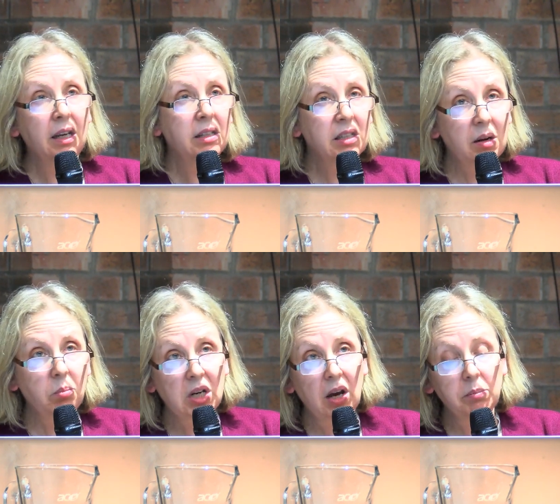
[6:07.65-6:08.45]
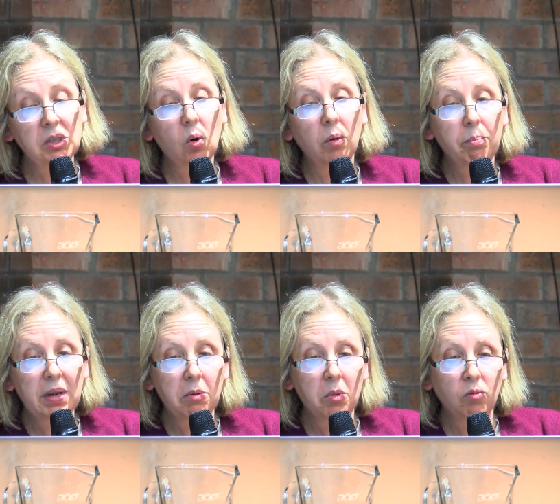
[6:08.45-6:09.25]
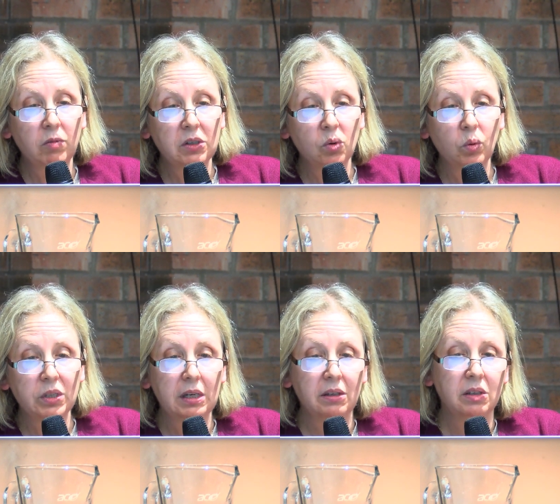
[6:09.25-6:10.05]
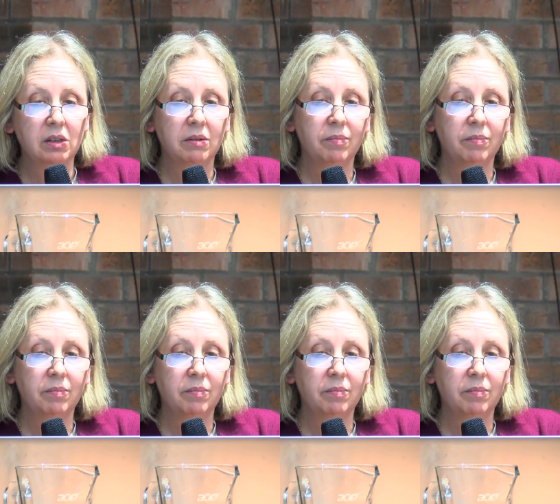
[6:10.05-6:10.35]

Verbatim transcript: sometimes on minimal resources.